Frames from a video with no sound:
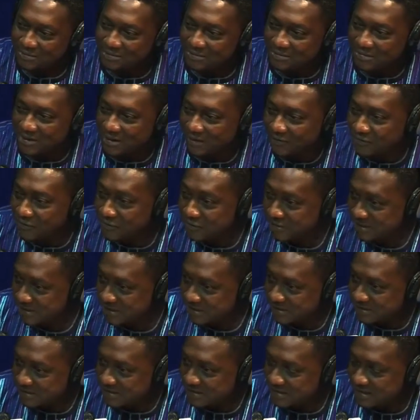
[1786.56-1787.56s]

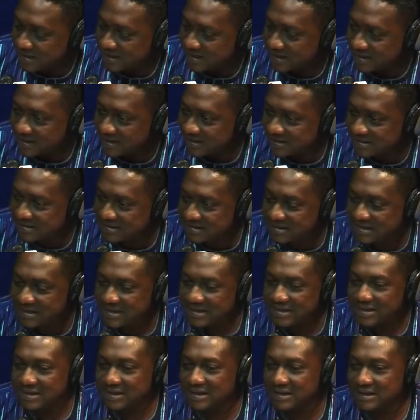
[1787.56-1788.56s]
deficit in it.
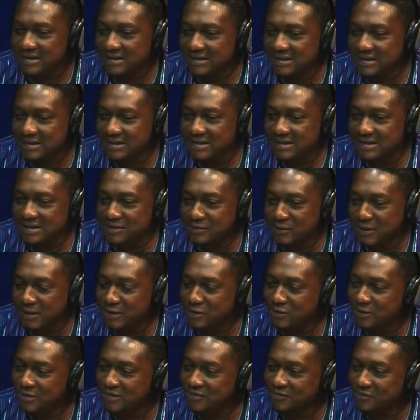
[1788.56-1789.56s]
And we're
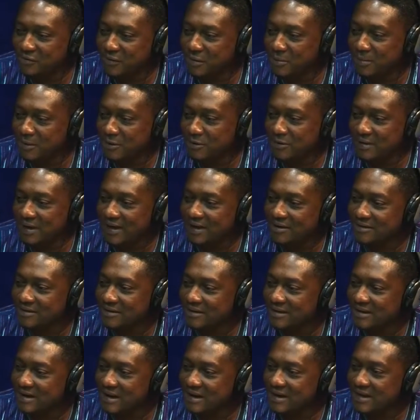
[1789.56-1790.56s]
looking for about
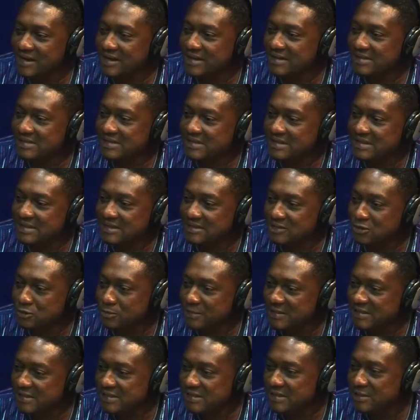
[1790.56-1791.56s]
980
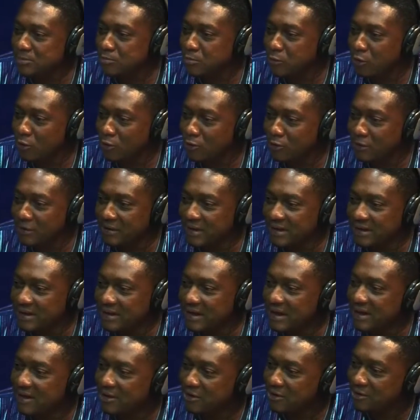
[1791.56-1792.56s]
domestic borrowing and
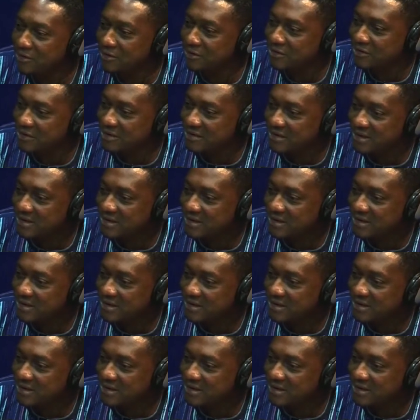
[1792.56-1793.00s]
900.